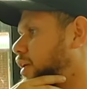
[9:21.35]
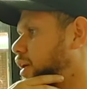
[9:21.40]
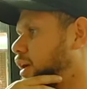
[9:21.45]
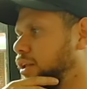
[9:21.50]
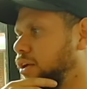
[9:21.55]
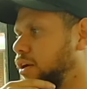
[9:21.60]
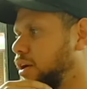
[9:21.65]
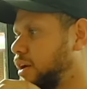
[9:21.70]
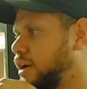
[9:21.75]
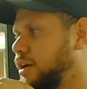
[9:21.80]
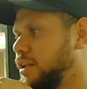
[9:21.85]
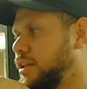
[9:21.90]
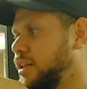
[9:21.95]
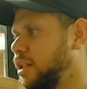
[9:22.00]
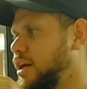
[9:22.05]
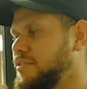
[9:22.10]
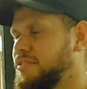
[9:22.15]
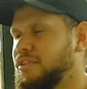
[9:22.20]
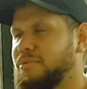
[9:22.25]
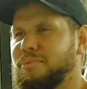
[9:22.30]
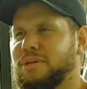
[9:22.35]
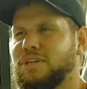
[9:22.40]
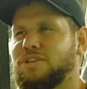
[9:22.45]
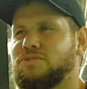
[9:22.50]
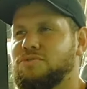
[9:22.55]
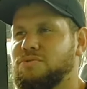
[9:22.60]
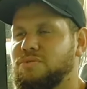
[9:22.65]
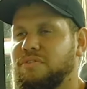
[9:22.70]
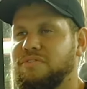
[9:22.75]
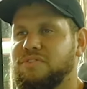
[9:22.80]
I like, I love a
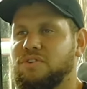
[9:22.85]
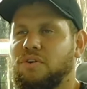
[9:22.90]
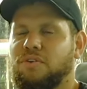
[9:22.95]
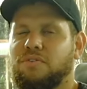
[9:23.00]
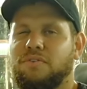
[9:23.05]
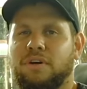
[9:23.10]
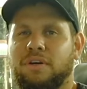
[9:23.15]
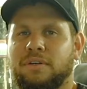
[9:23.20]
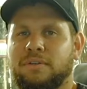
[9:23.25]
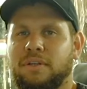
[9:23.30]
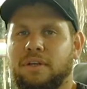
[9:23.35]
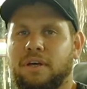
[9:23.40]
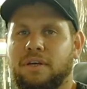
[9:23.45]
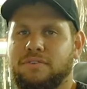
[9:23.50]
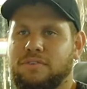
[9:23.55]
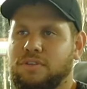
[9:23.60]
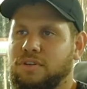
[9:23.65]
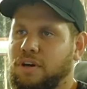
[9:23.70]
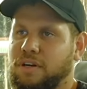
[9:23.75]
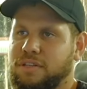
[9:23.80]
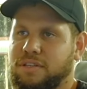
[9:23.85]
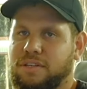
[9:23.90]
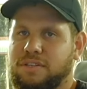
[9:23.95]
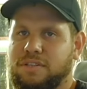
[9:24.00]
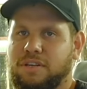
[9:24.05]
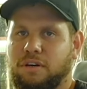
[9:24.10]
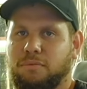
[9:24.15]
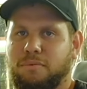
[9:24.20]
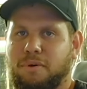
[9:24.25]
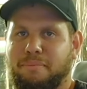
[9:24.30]
mixture of genre, as you guys can
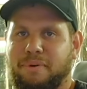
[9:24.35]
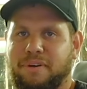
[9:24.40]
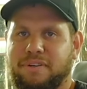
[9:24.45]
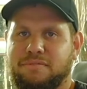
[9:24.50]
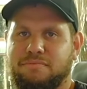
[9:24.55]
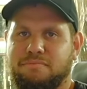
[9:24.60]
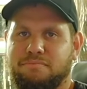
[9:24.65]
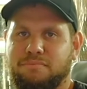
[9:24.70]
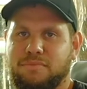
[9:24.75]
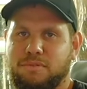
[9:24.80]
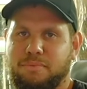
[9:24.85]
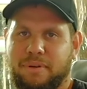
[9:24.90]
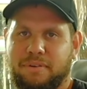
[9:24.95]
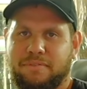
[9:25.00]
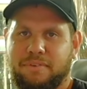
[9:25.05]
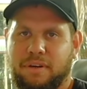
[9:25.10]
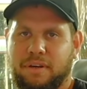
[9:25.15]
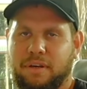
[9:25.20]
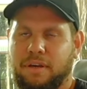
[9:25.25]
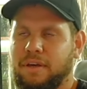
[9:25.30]
tell by my Spotify.